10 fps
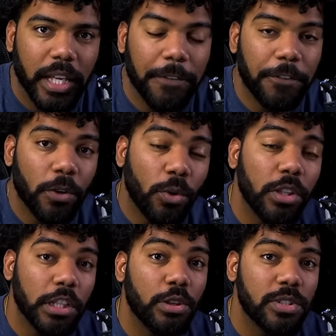if you're
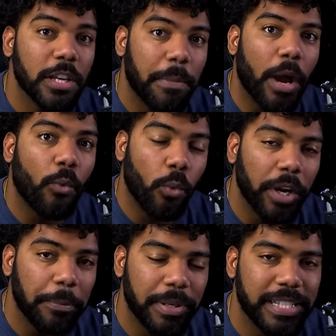only losing by
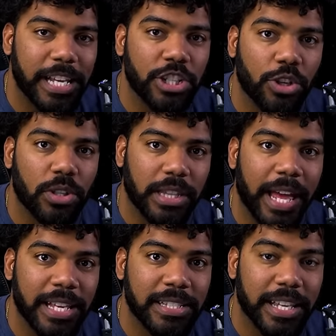one possession or
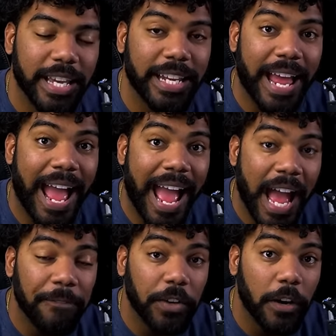less in
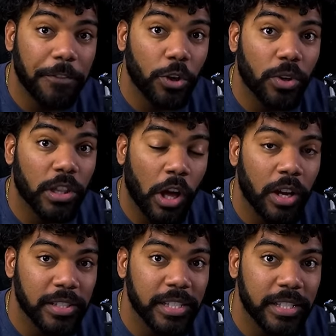half of your
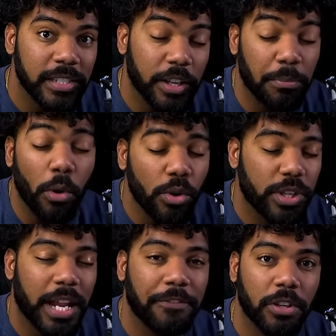losses and more
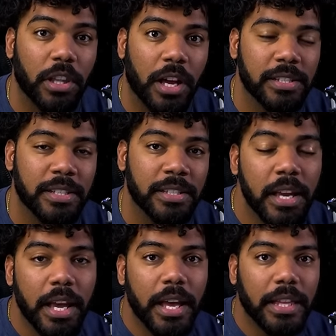than half of your losses,
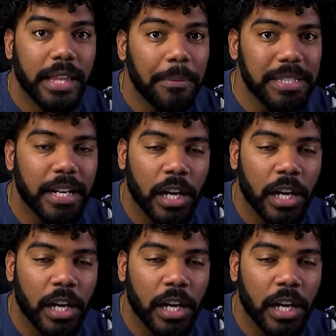that means that